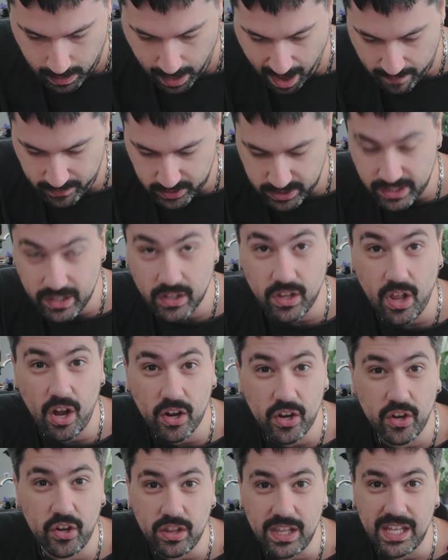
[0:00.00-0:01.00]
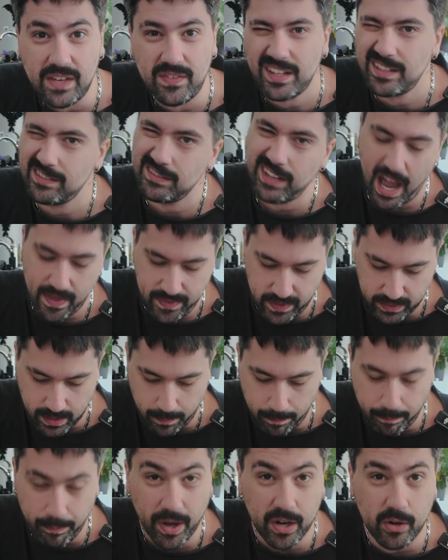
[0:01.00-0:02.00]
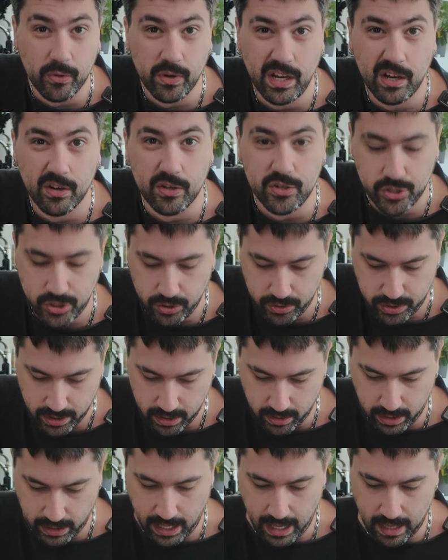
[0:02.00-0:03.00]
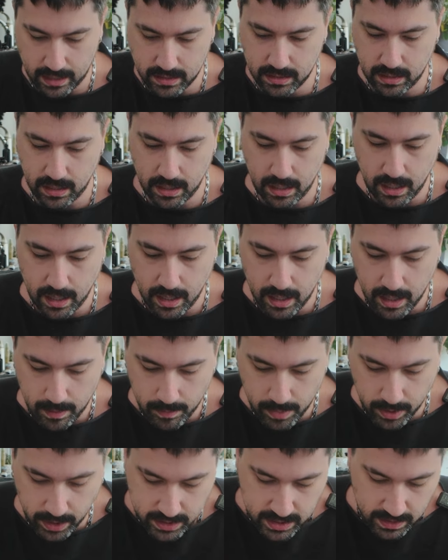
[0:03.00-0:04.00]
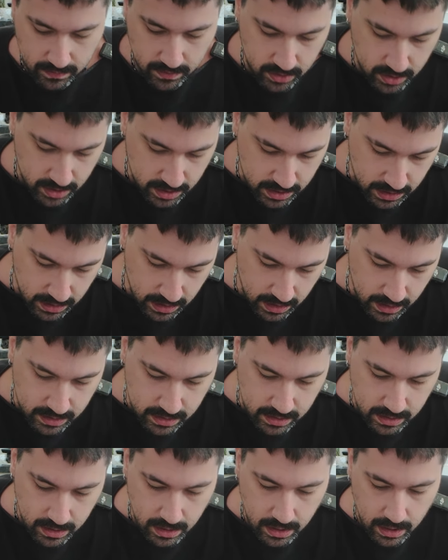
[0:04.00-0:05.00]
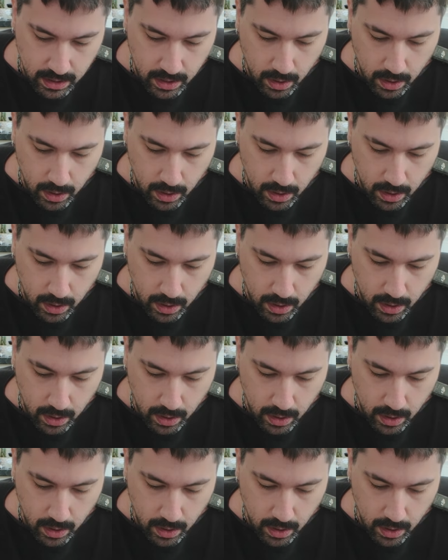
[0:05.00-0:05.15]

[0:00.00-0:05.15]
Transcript: Obviously, the longer you leave it, I think the butterier and juicier it gets. But let's even just see this.